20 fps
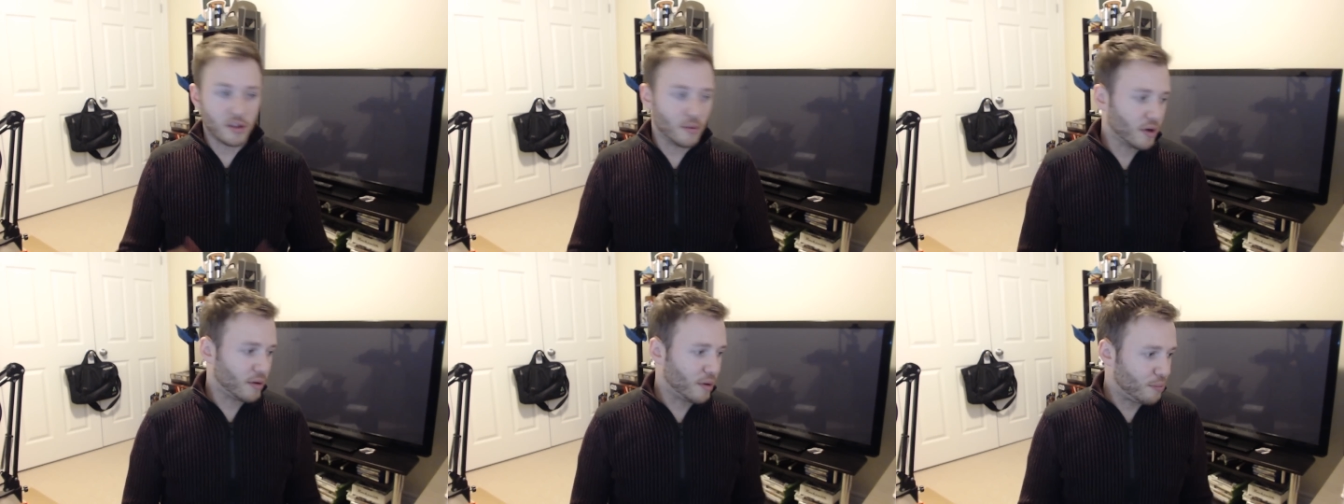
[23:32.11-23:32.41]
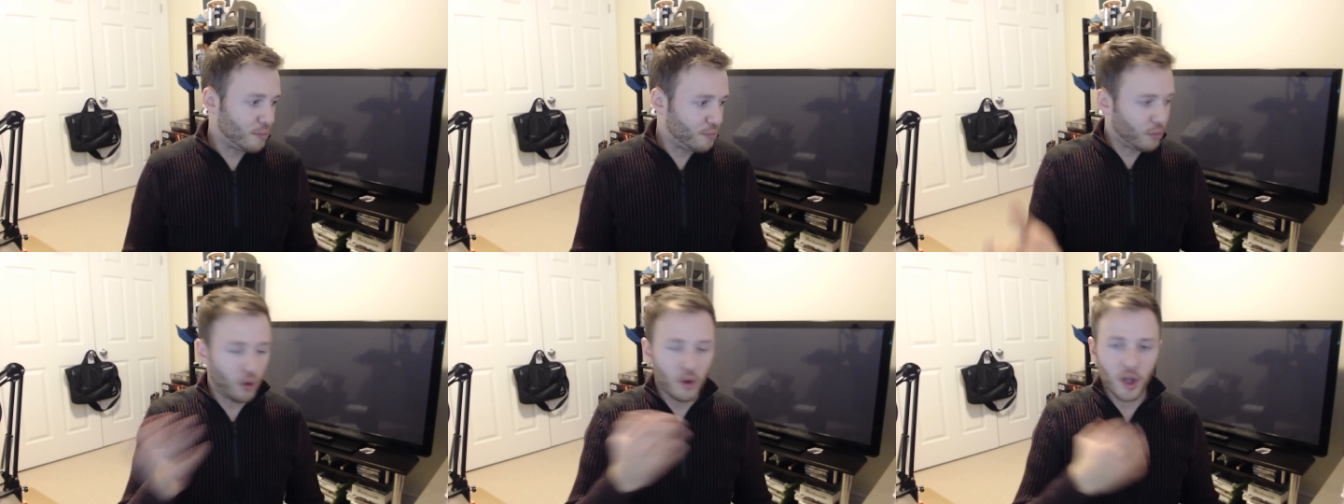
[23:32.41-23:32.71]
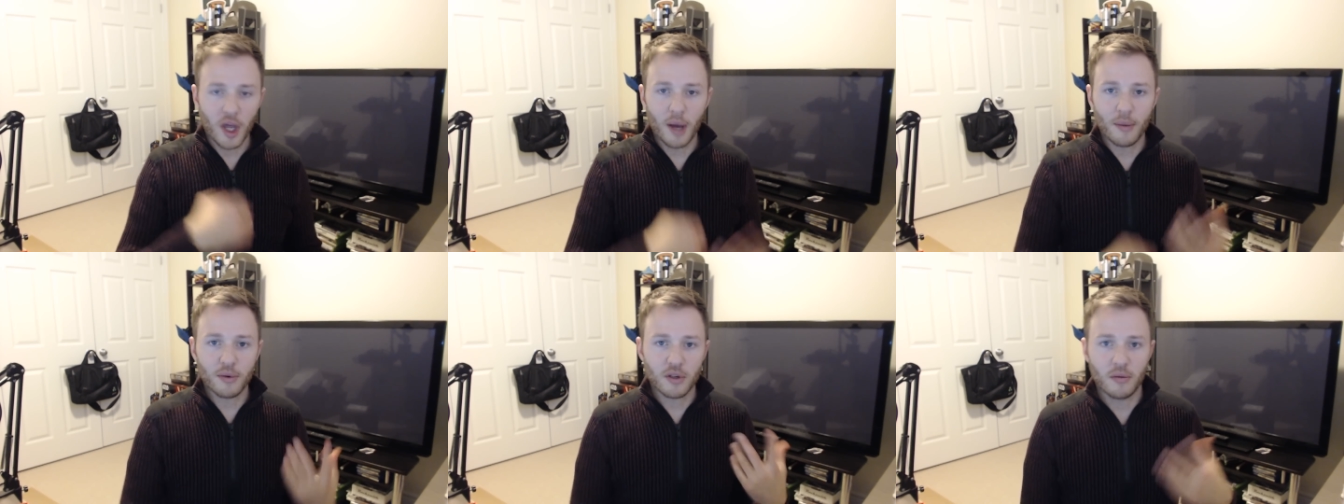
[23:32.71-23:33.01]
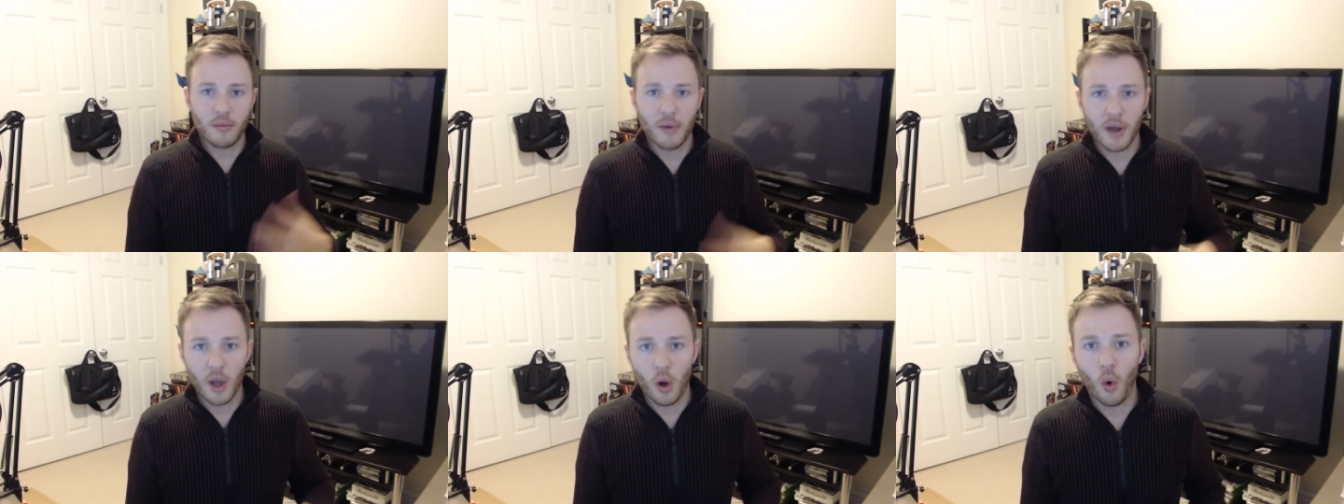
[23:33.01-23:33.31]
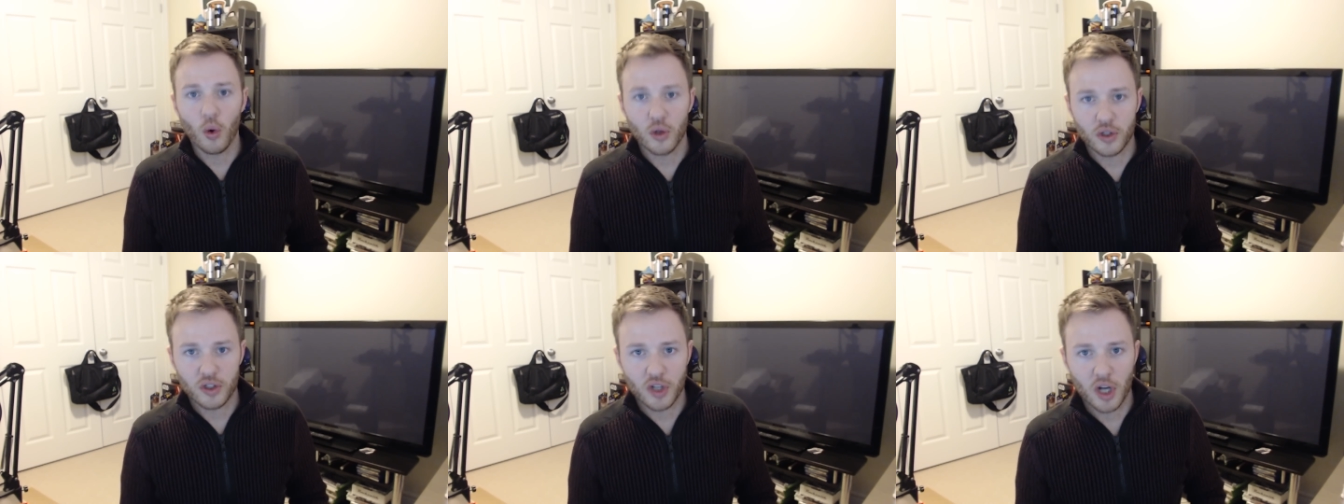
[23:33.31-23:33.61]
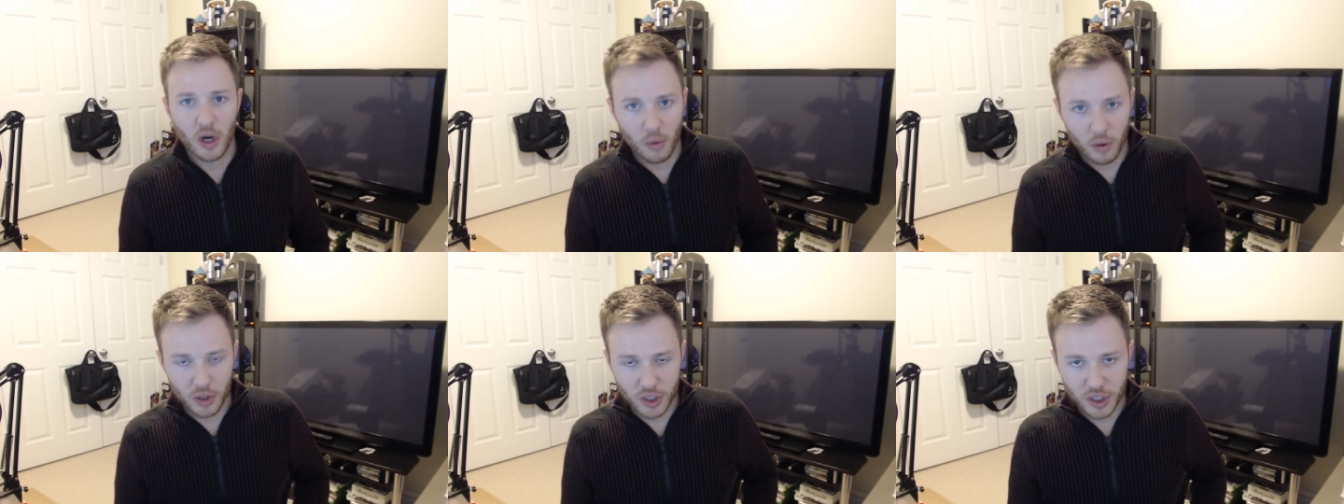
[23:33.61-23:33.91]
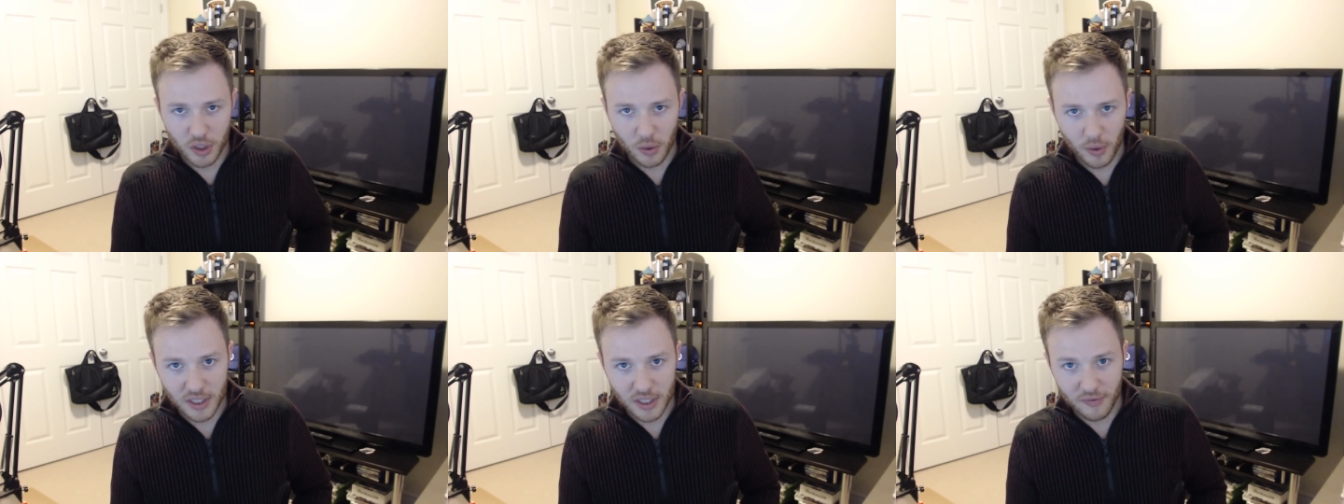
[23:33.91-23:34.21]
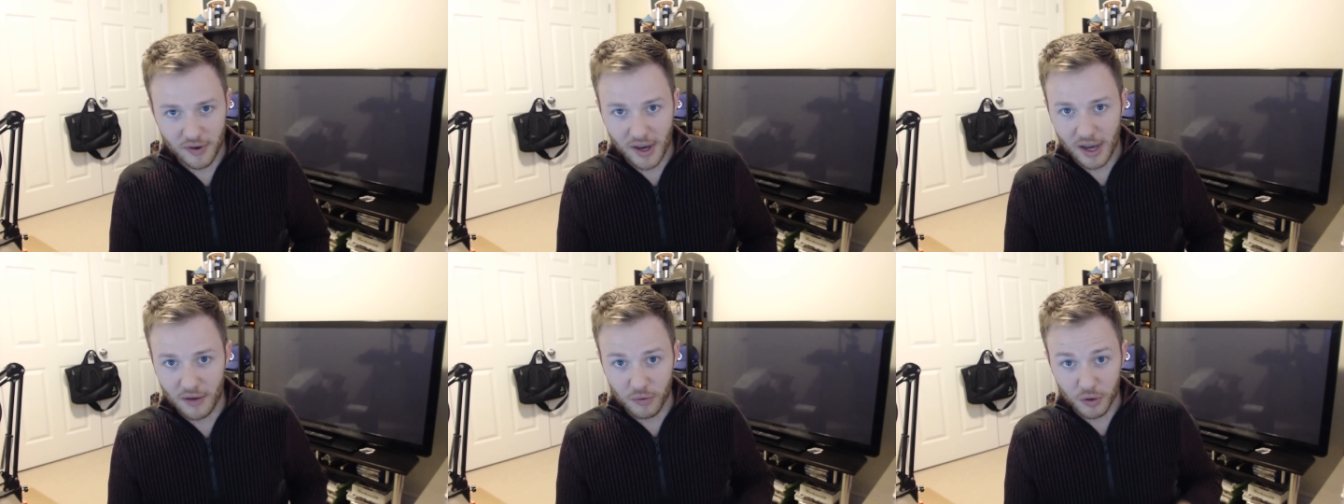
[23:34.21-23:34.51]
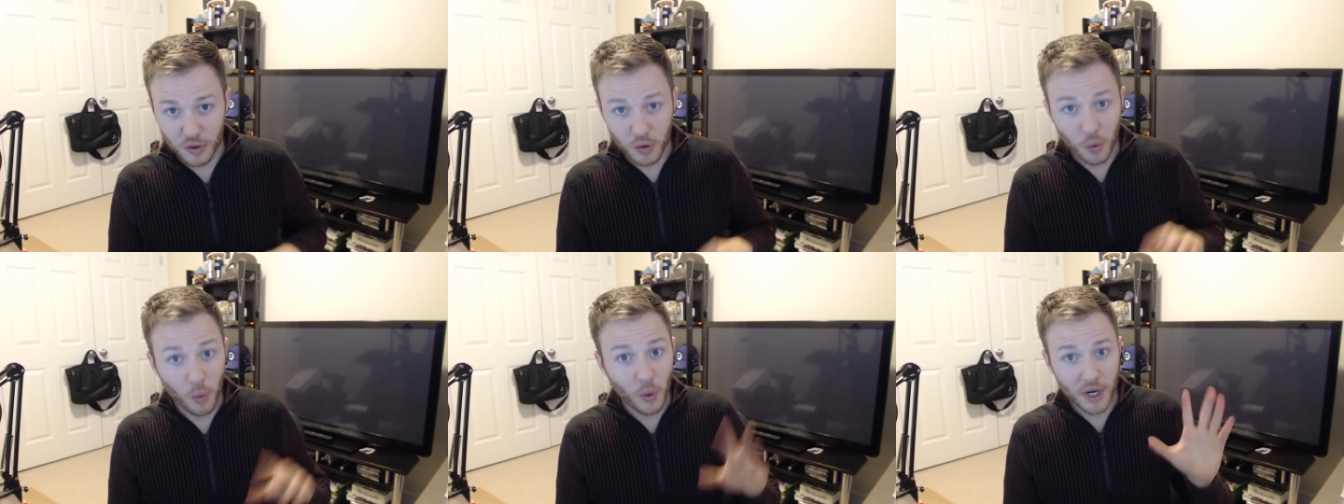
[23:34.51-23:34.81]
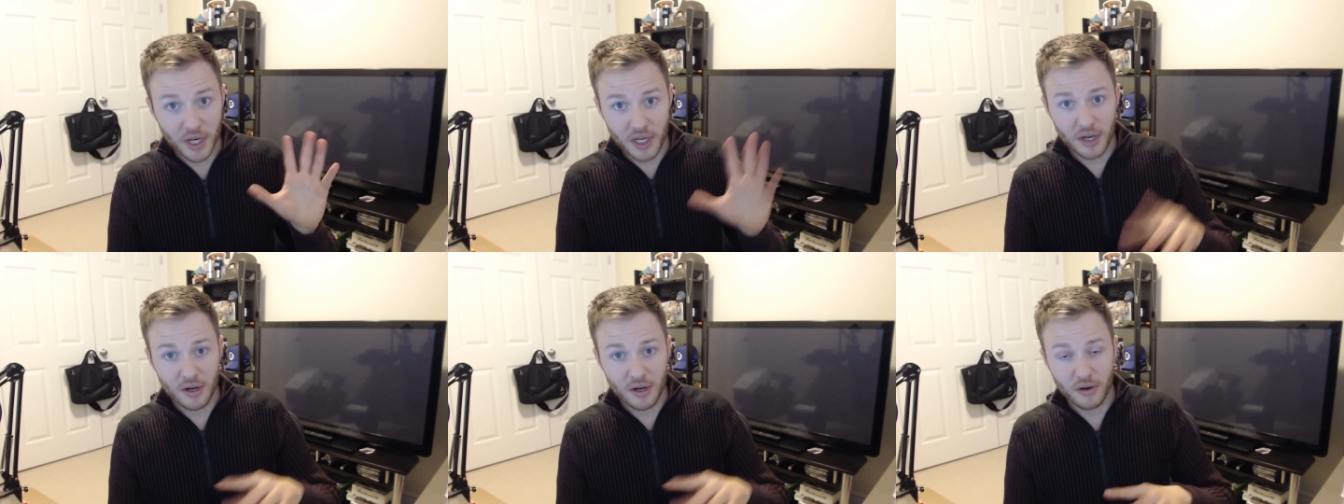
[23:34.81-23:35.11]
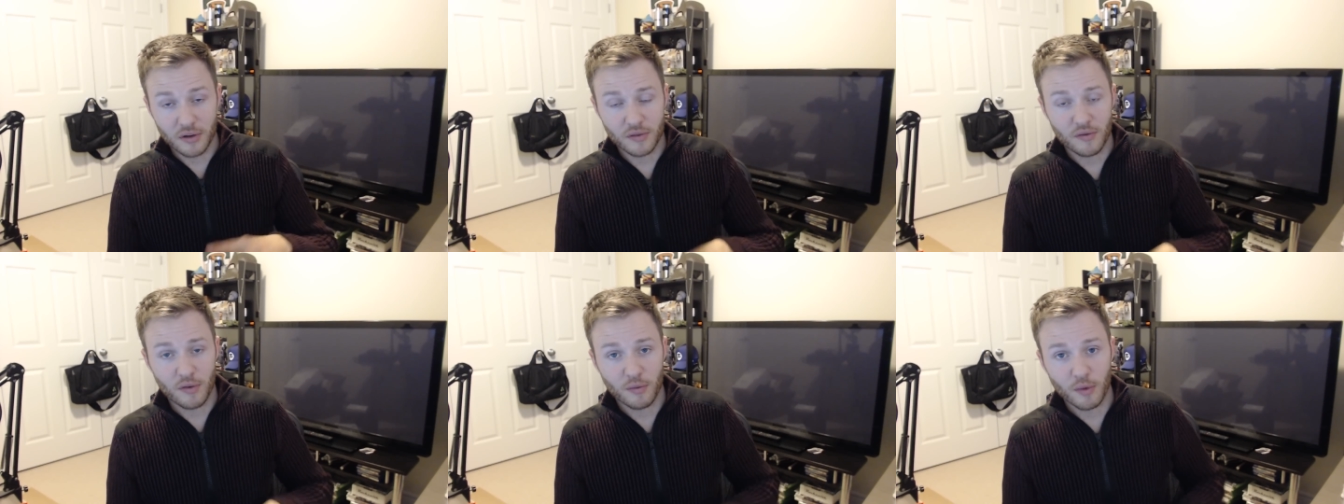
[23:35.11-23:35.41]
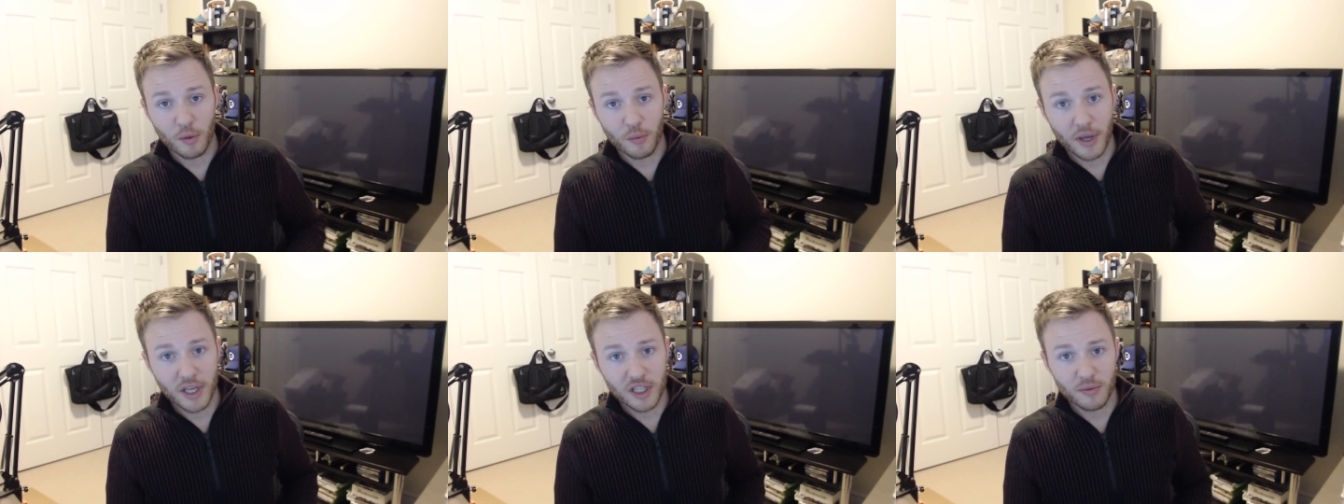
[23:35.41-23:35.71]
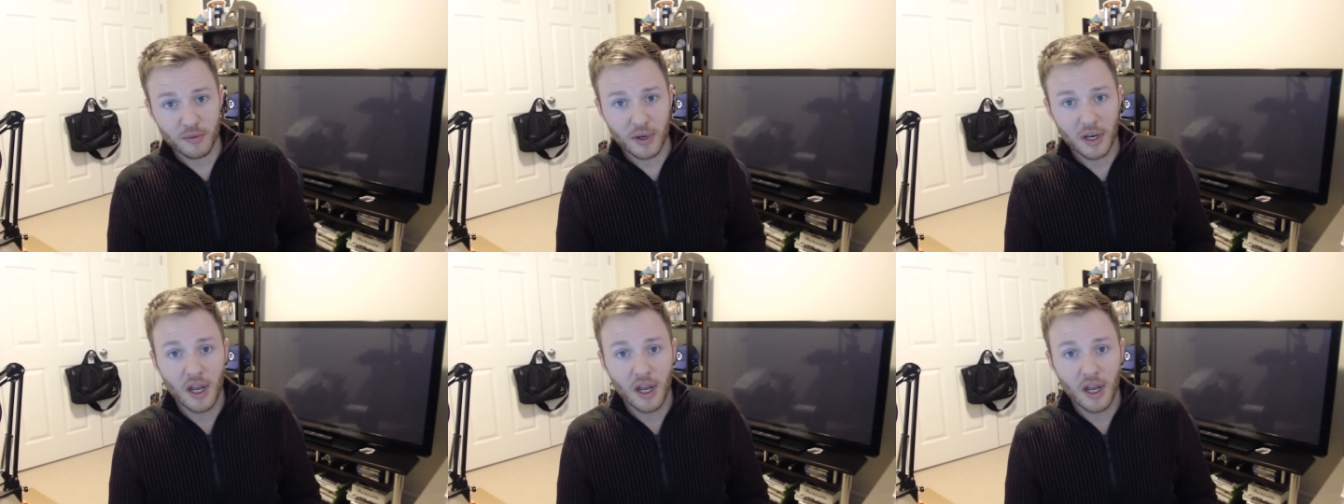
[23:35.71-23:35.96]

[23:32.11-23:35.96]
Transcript: I'm going to be pulling up some of my old Star Wars toys I've had for 20 years from the basement